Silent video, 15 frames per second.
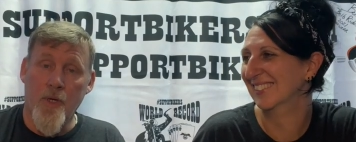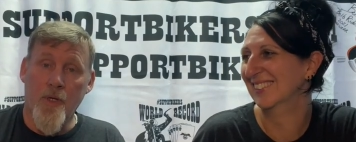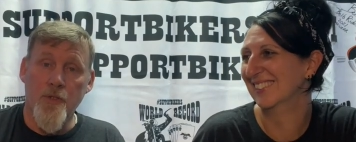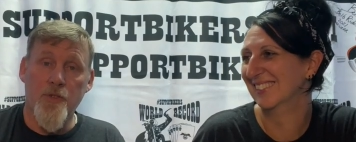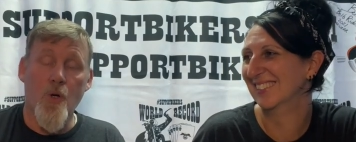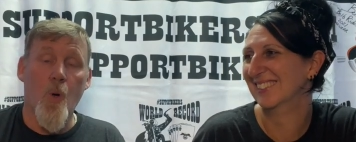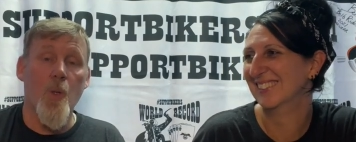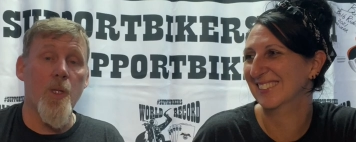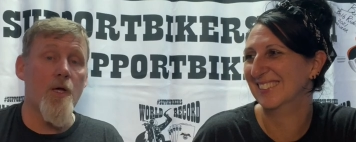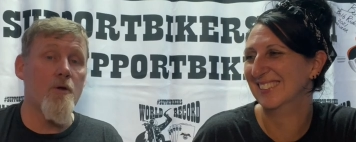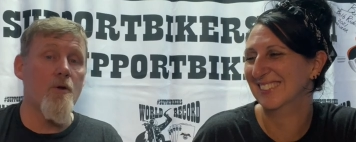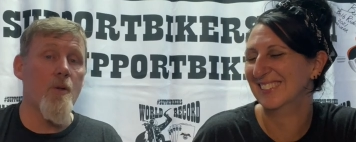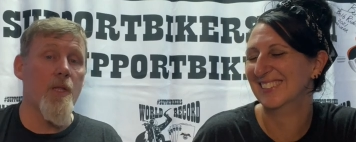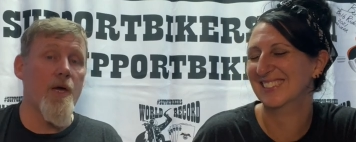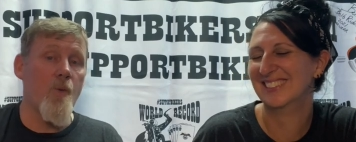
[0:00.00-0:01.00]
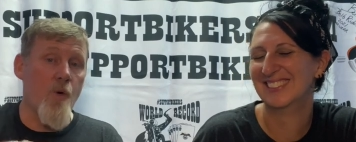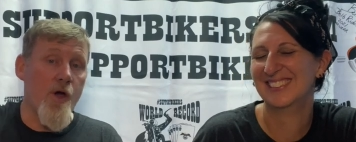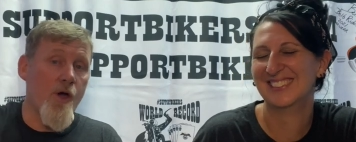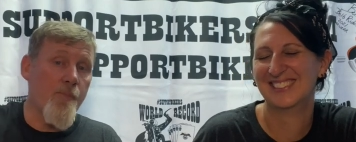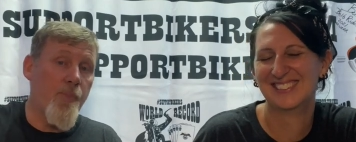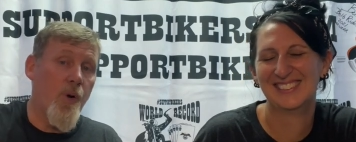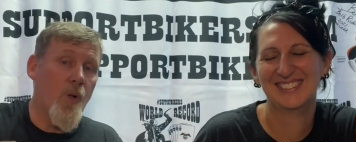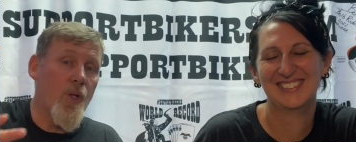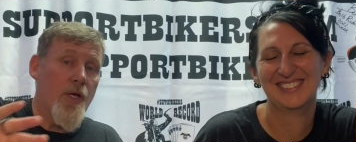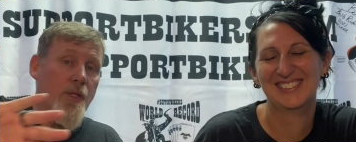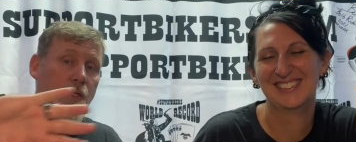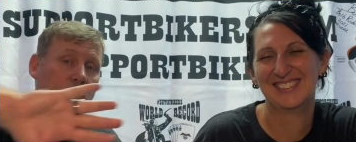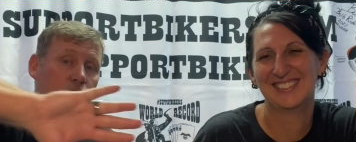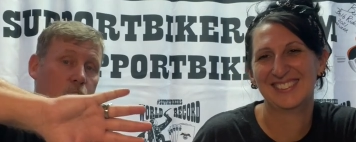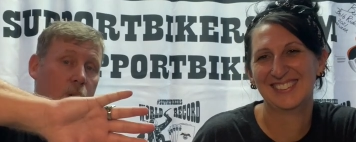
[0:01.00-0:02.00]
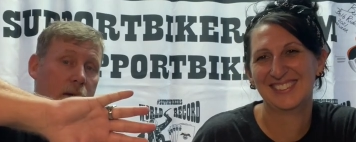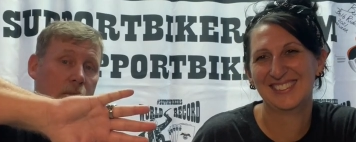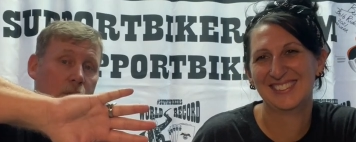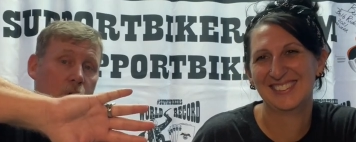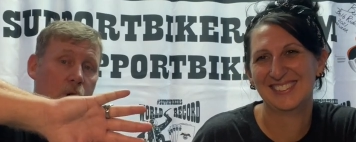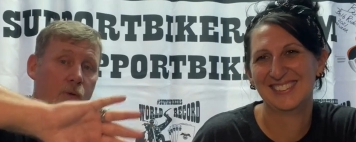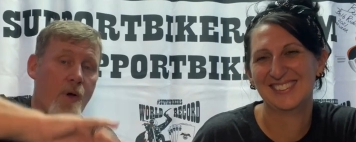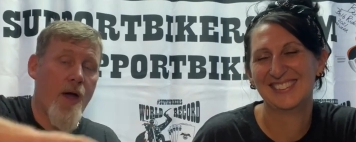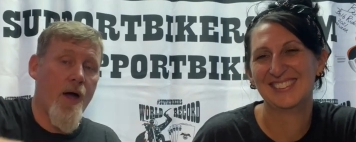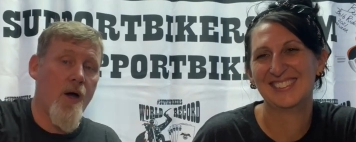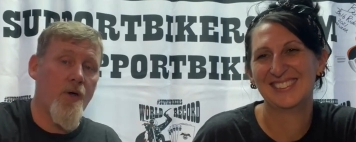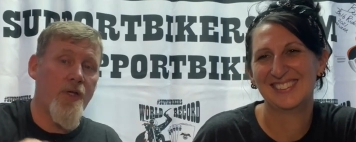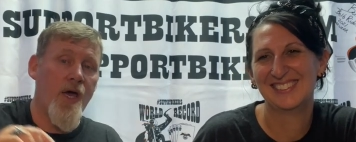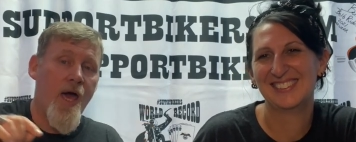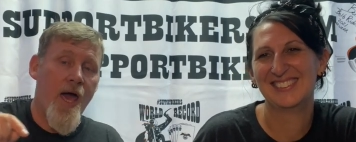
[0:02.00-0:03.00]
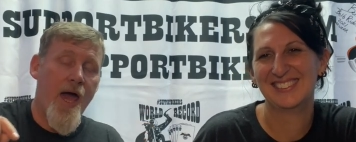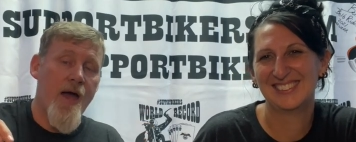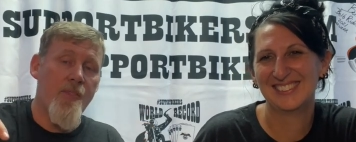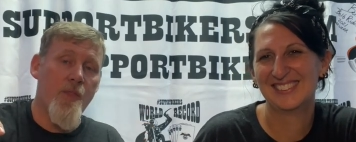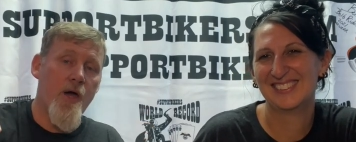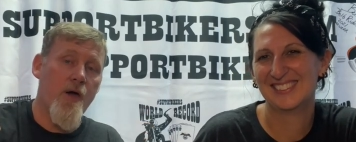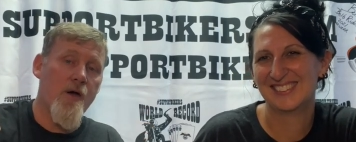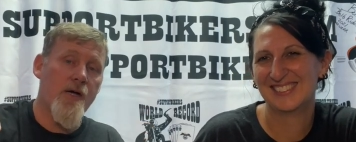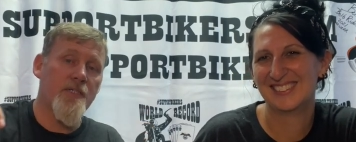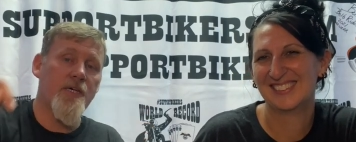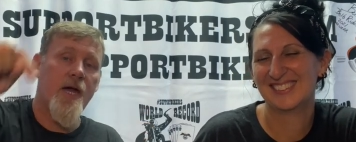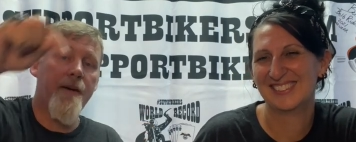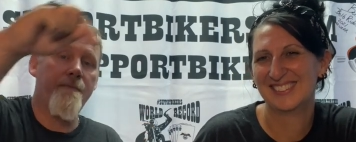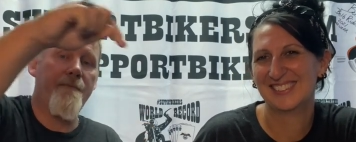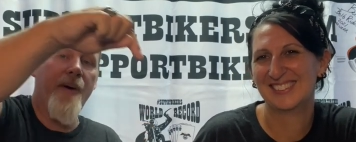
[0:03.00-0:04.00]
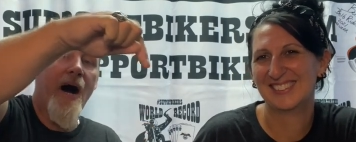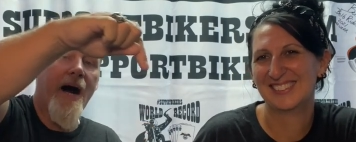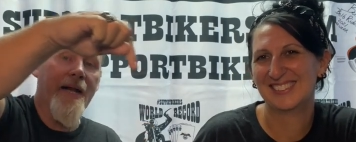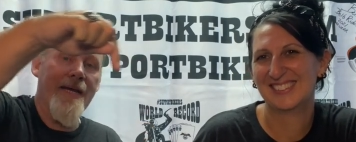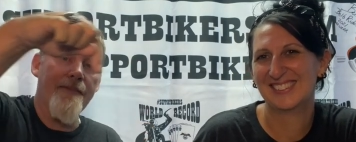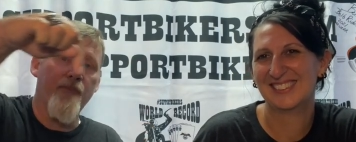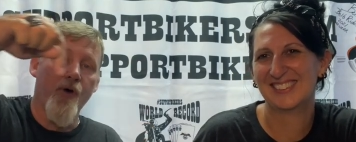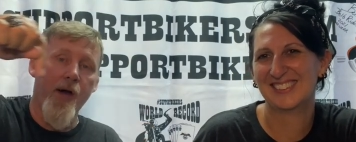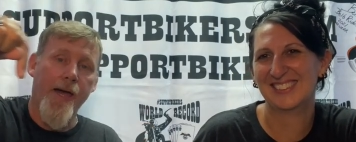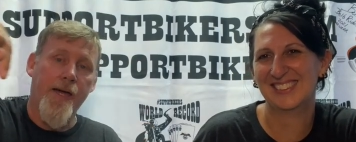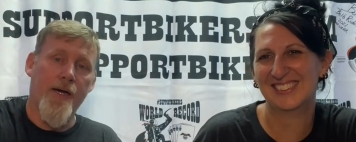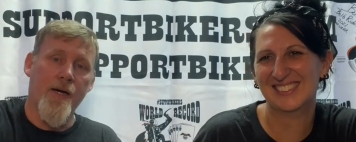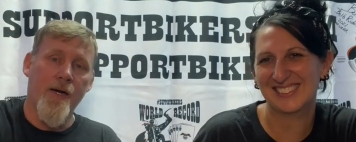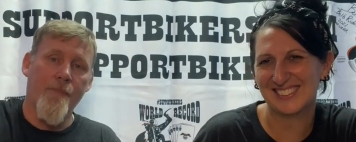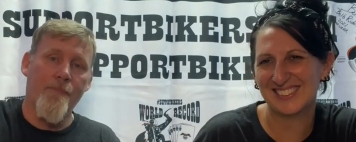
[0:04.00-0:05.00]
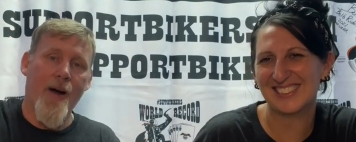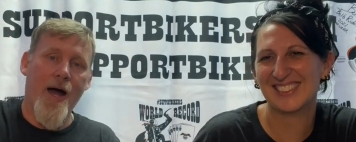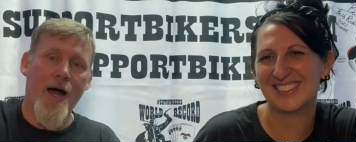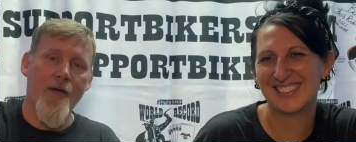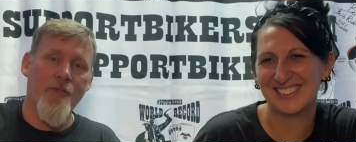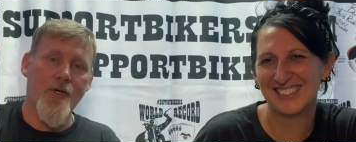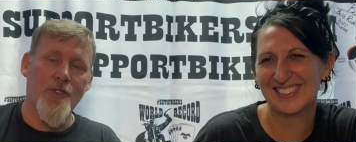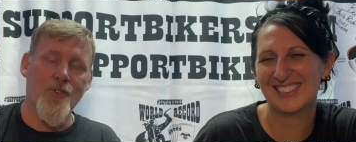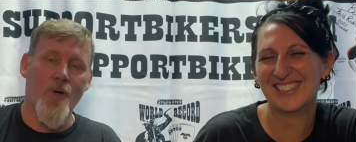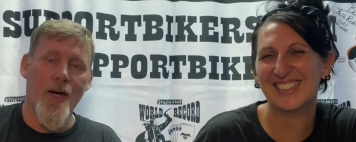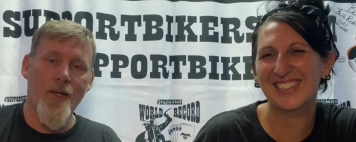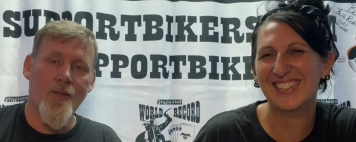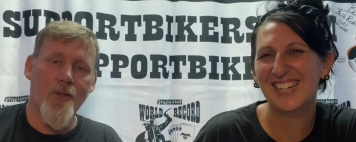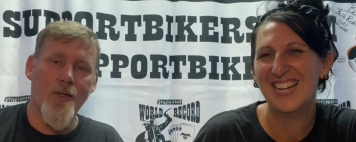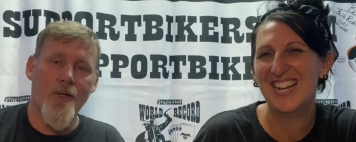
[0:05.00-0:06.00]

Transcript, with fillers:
Speaker 1: So literally, we are pulling the trailer around, and there is a potty break behind the trailer.